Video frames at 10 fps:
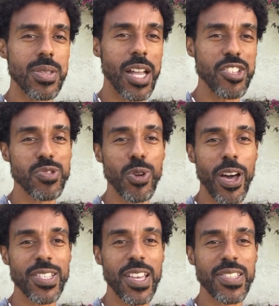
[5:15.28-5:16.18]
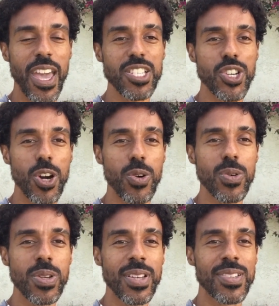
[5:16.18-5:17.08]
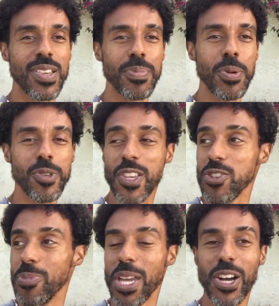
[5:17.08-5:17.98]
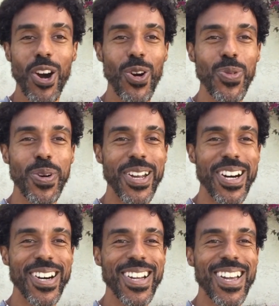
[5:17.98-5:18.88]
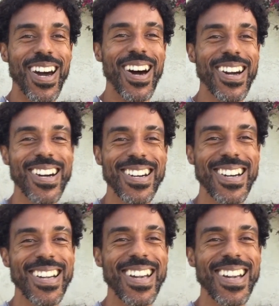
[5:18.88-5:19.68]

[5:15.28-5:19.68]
I just realized that's H O. Some people would say you are being a hoe, but uh,